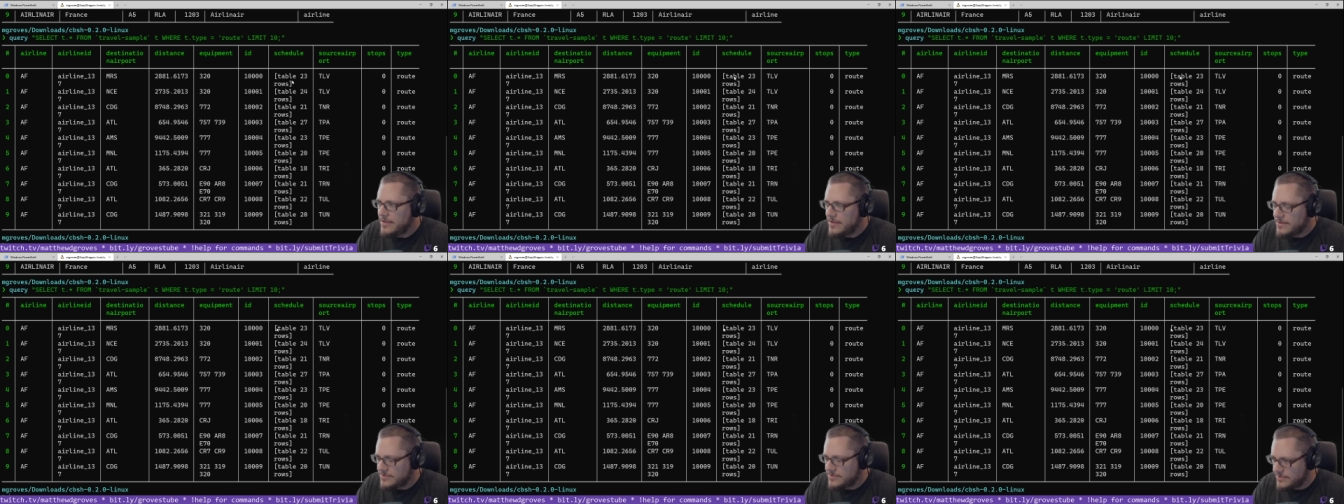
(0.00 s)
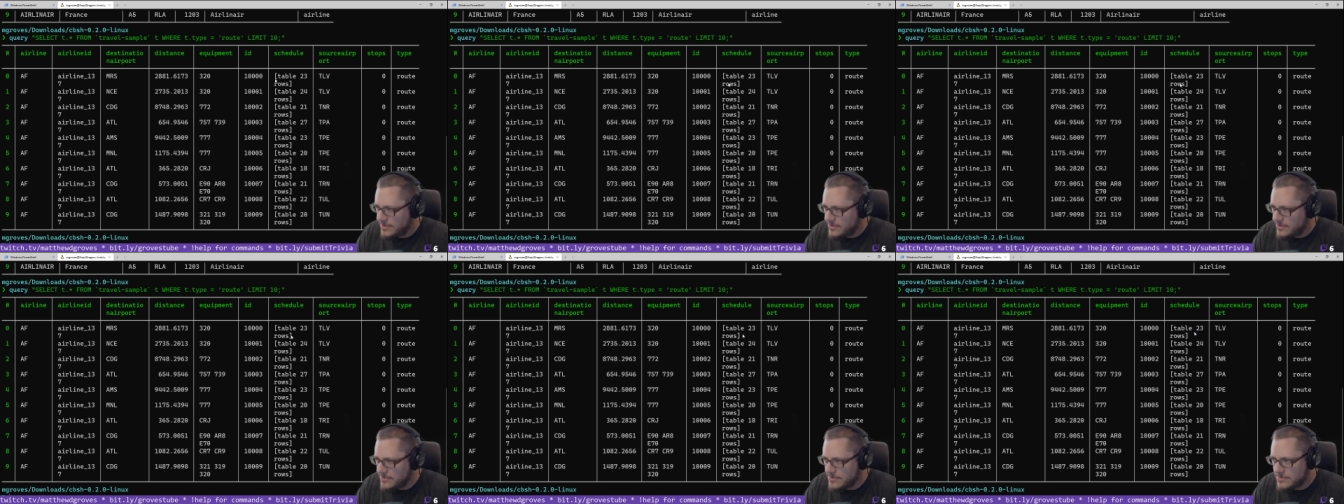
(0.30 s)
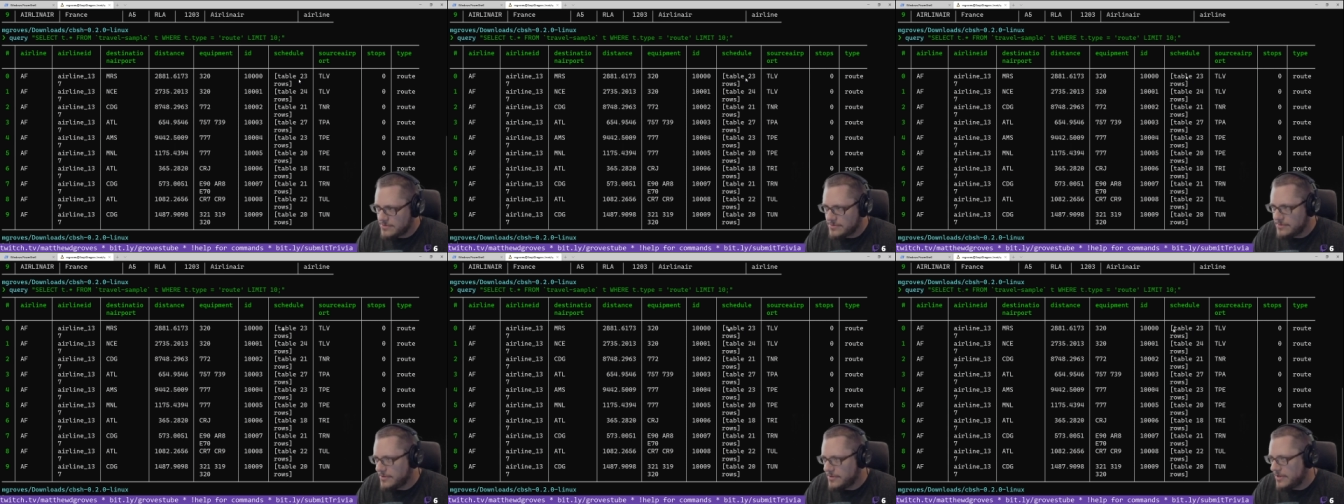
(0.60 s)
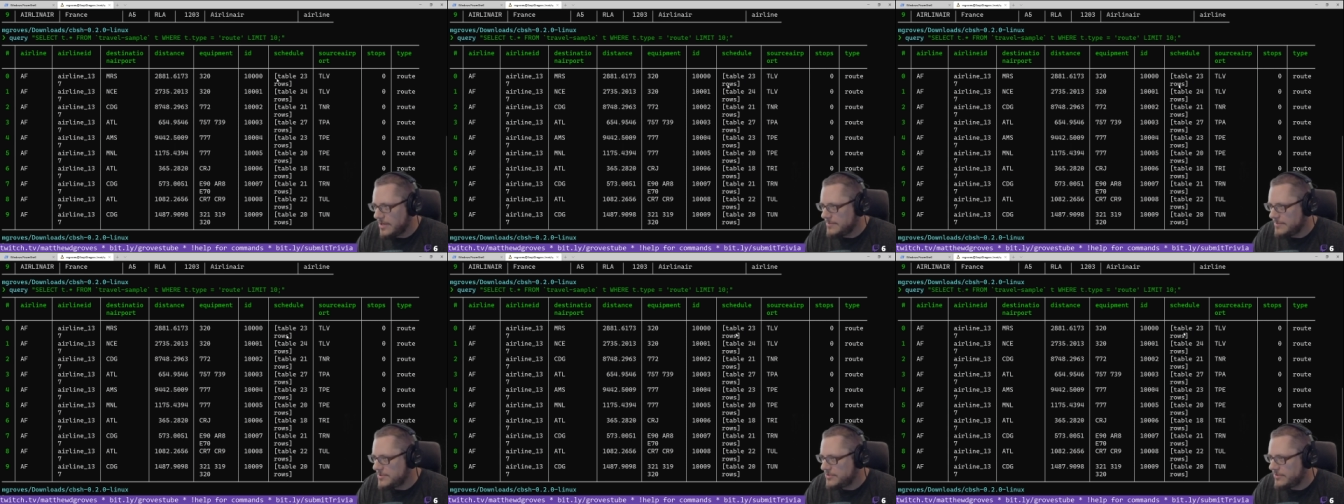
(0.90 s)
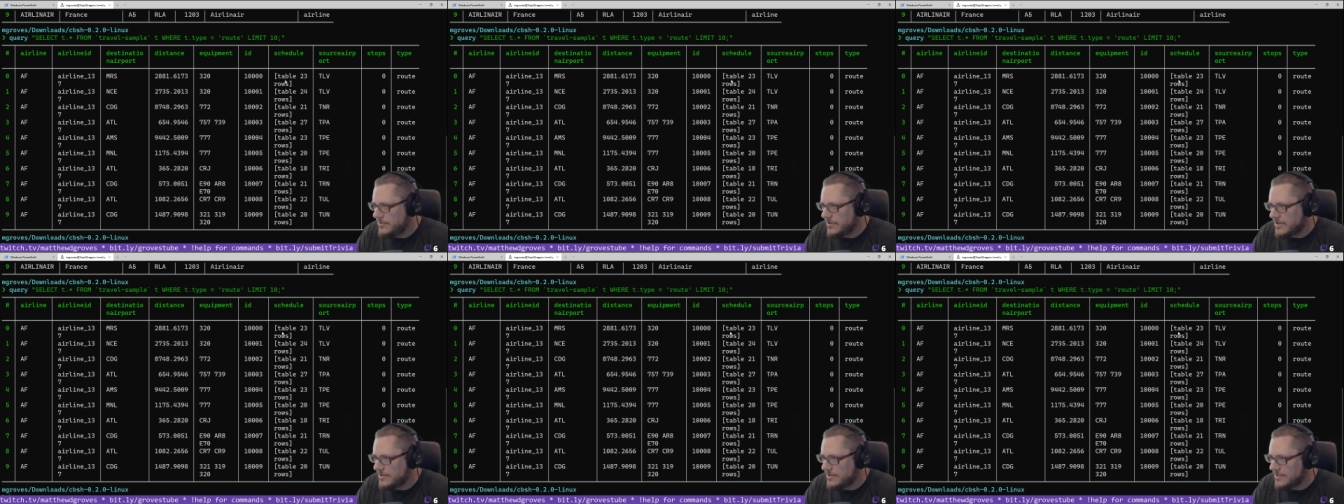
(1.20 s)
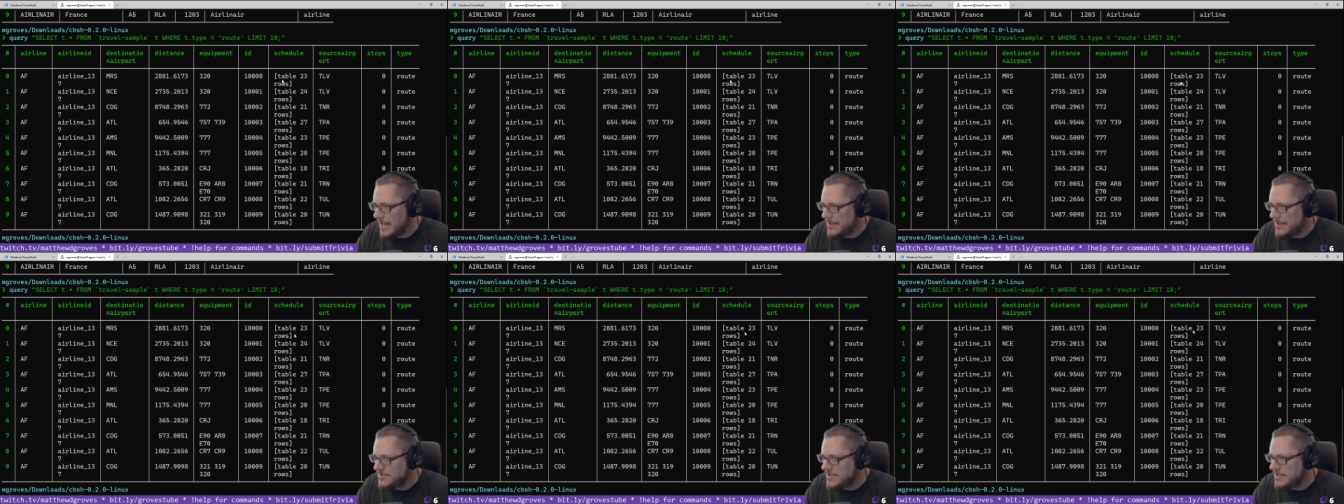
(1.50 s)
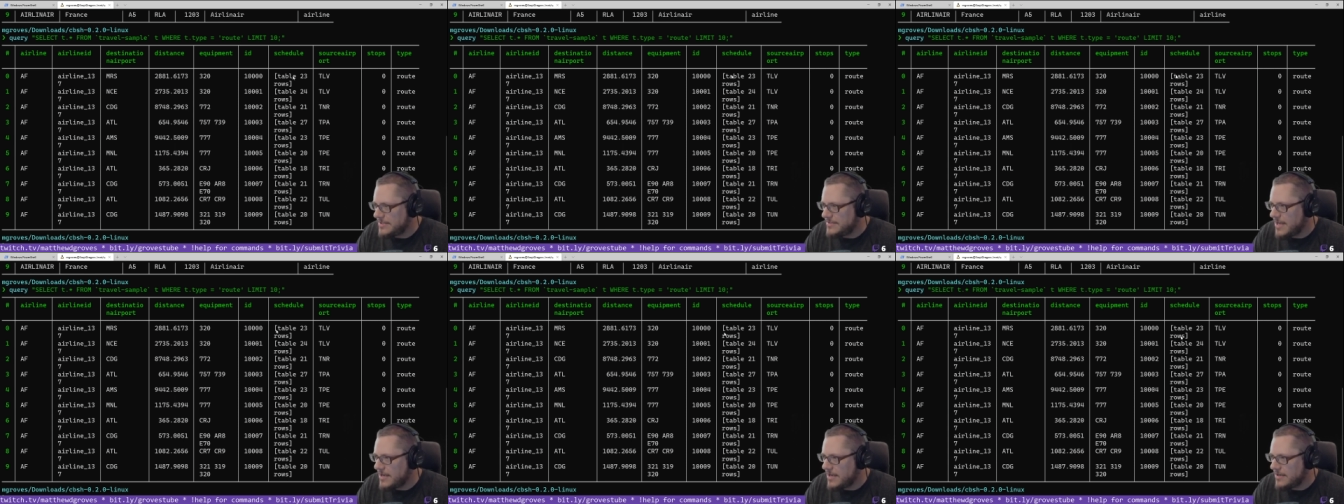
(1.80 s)
So I'm just going to collapse
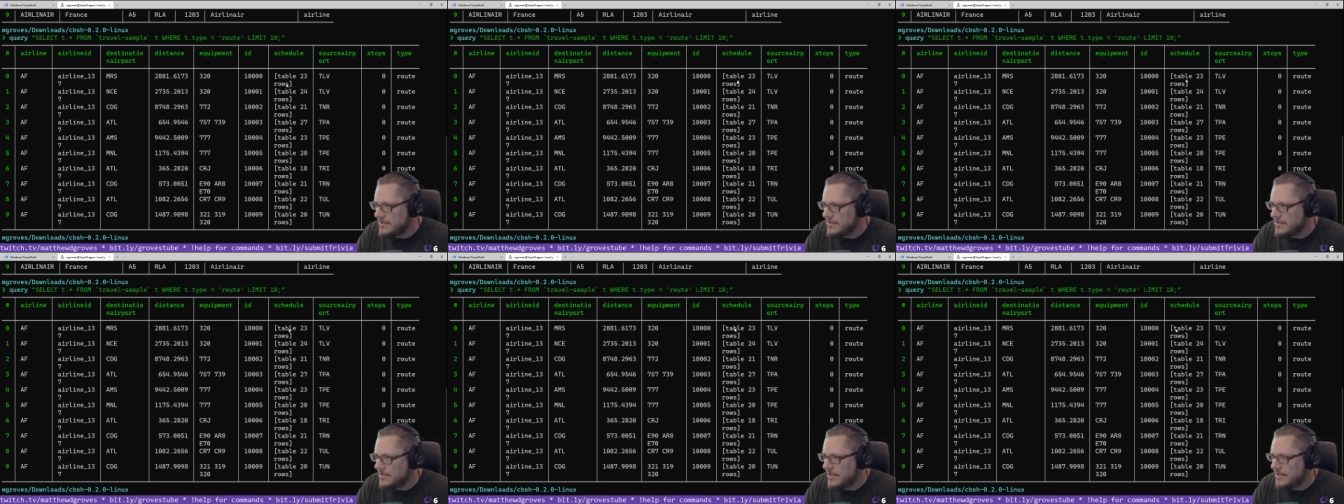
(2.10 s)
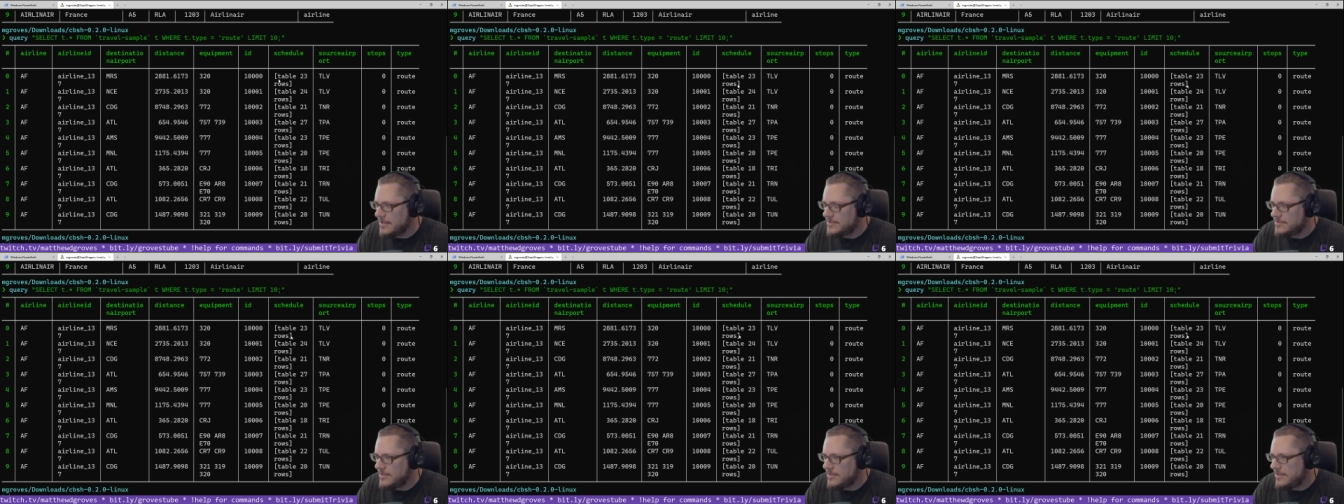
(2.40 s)
that down into this.